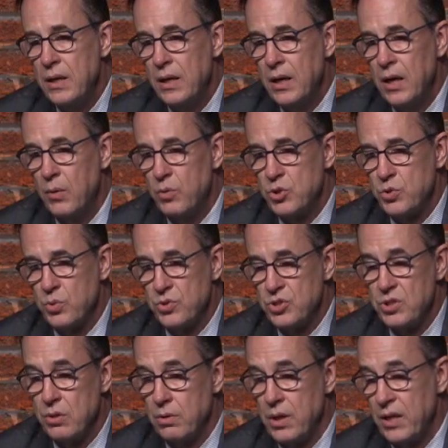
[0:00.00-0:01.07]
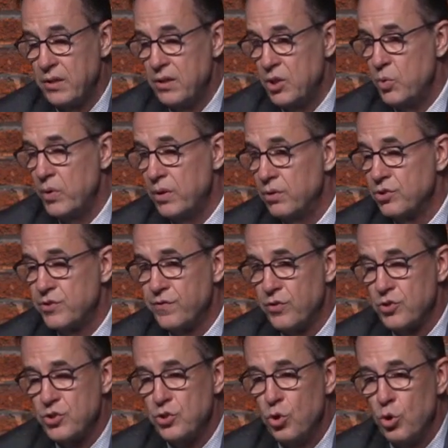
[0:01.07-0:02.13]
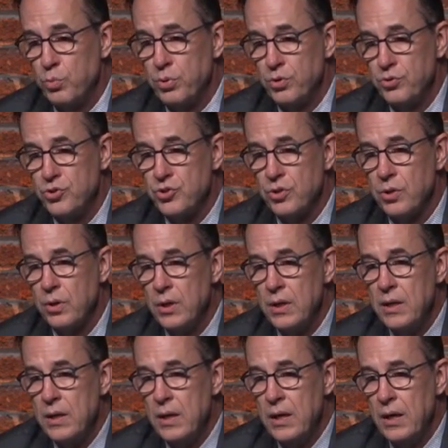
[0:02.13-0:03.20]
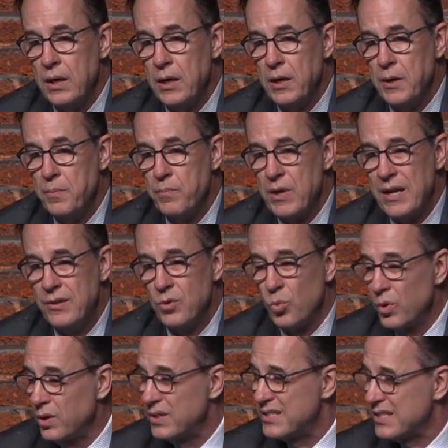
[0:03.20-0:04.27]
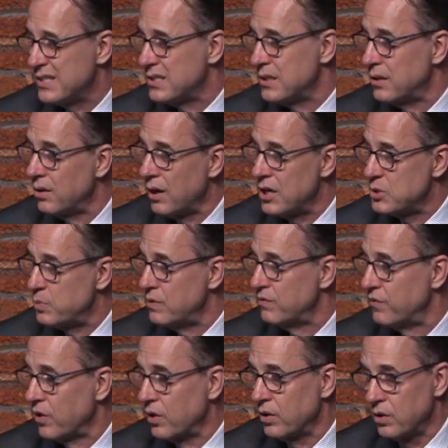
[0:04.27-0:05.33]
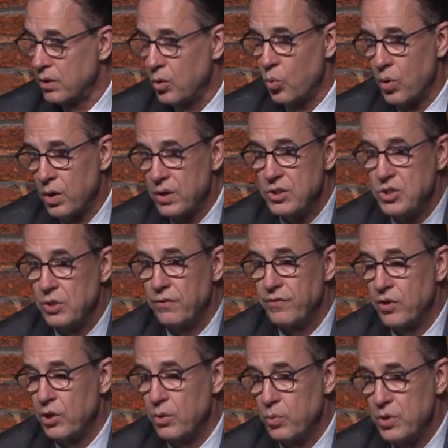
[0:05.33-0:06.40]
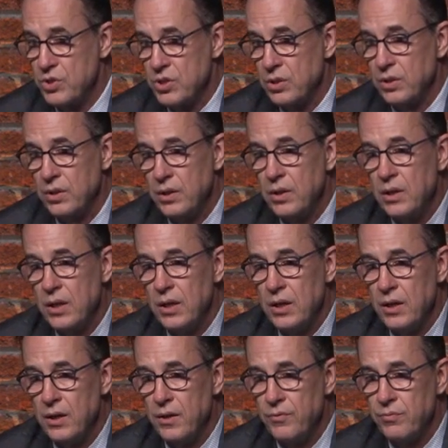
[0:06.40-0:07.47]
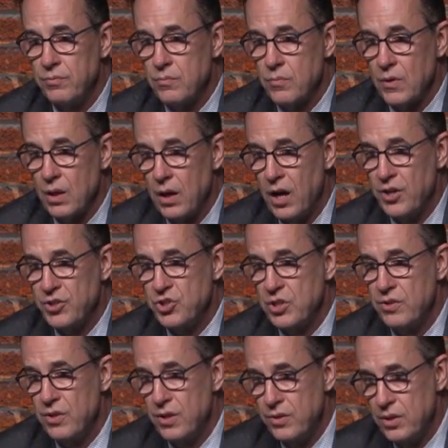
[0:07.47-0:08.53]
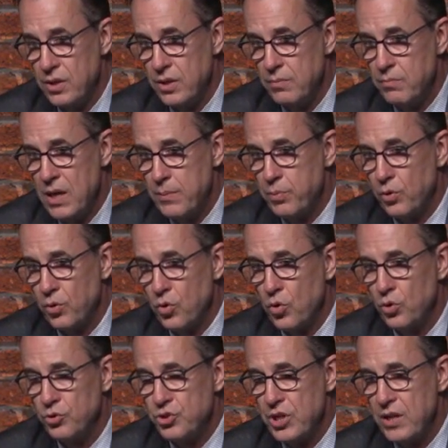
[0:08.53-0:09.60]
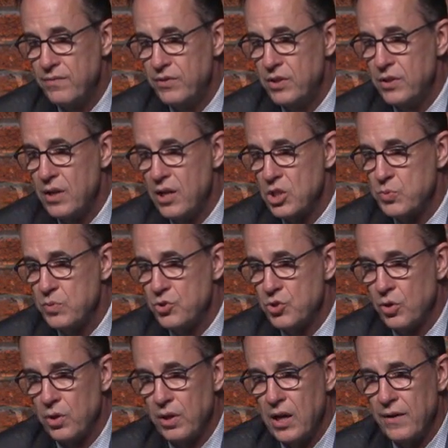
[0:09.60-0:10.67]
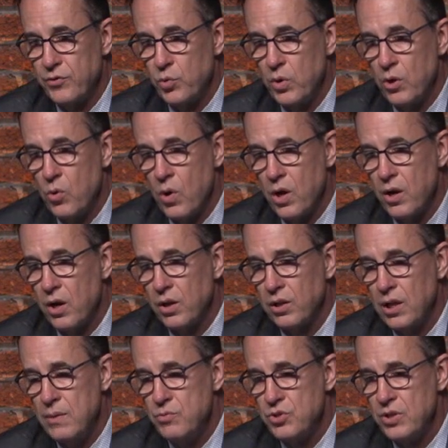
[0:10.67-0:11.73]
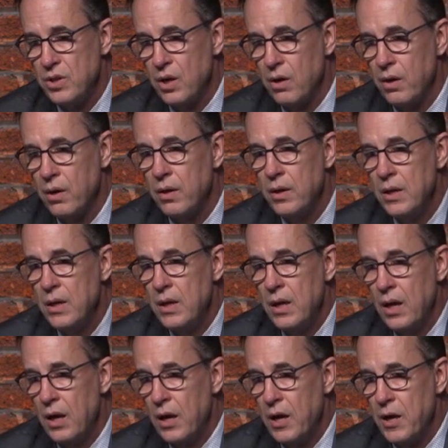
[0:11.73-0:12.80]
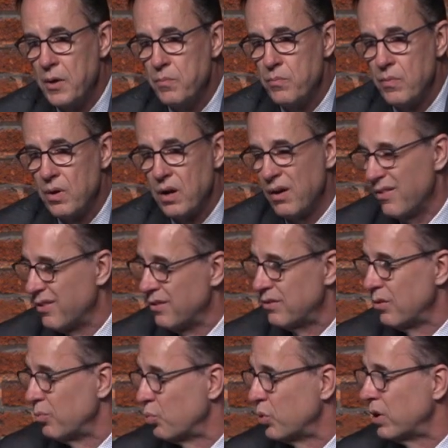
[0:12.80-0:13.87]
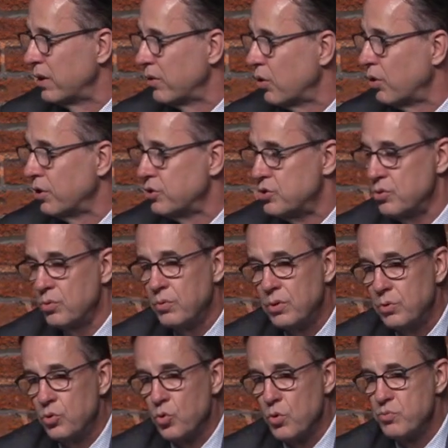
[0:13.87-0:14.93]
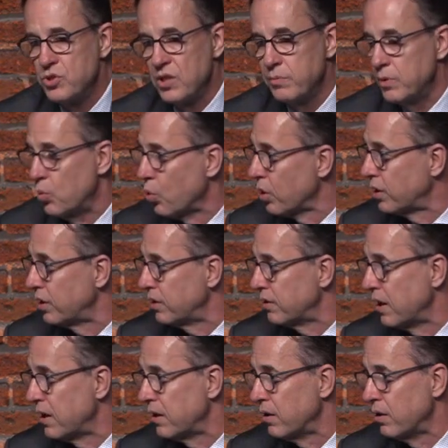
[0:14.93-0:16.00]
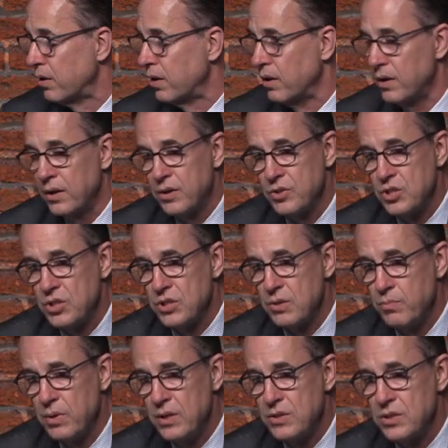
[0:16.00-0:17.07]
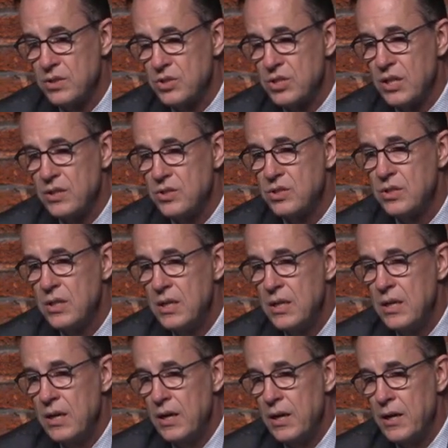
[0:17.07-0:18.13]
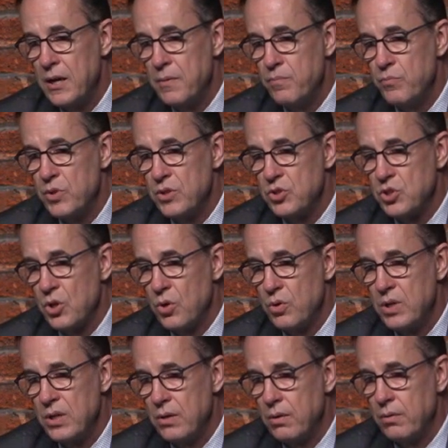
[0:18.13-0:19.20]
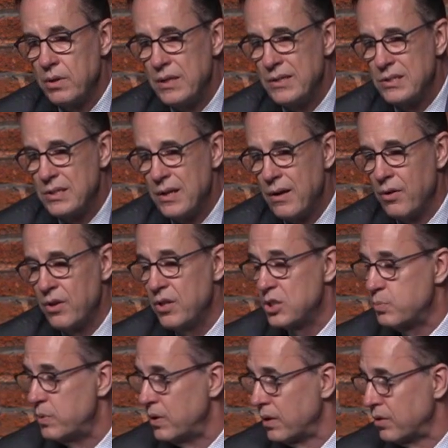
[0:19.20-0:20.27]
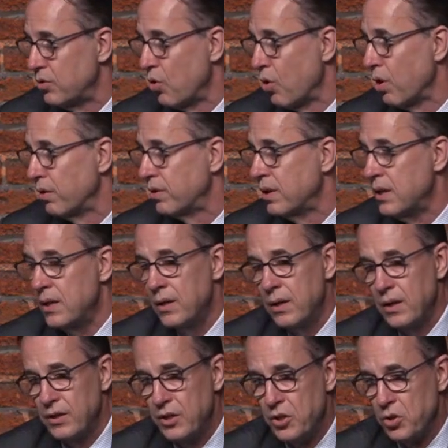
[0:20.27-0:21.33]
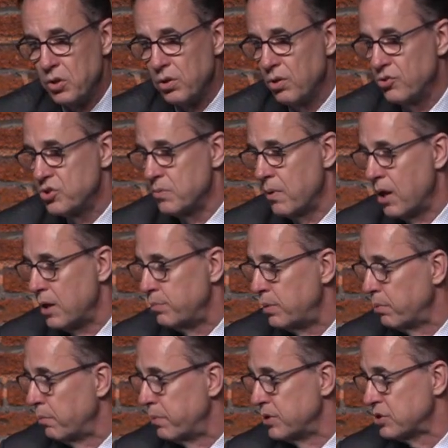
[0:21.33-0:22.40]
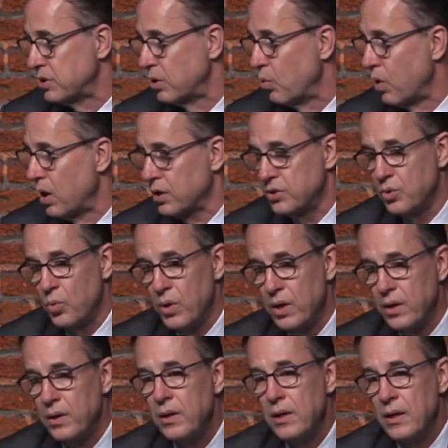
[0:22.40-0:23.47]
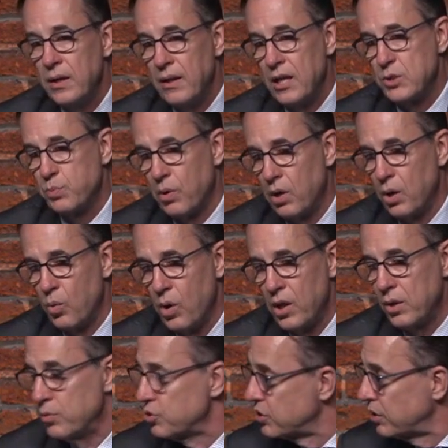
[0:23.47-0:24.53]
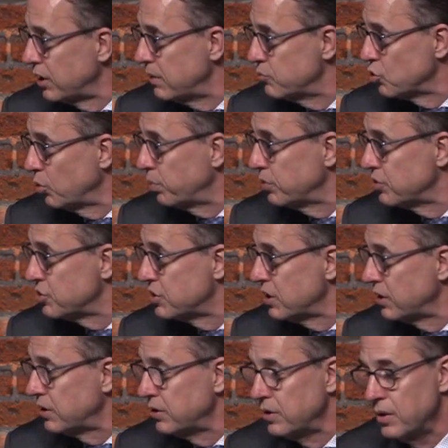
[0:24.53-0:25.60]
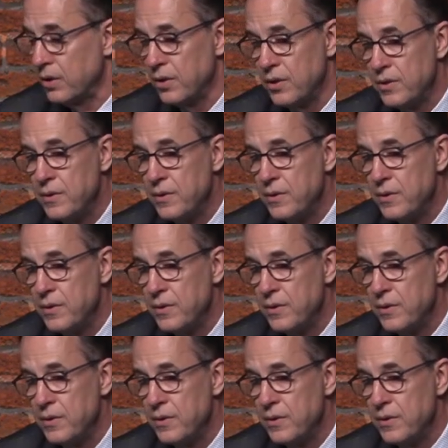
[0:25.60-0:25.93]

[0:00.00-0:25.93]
which was Agnico Eagle's first gold producer. And really since then, there has been very little work until very recently. Us and then the Maple Gold JV announcement shortly after we acquired our claims in the area are really the only two groups that have been working in that area on a consistent basis since. So, it's an area that's been ignored. Agnico closed the mine, people basically walked away, and that's probably why there was claims open to stake in the area.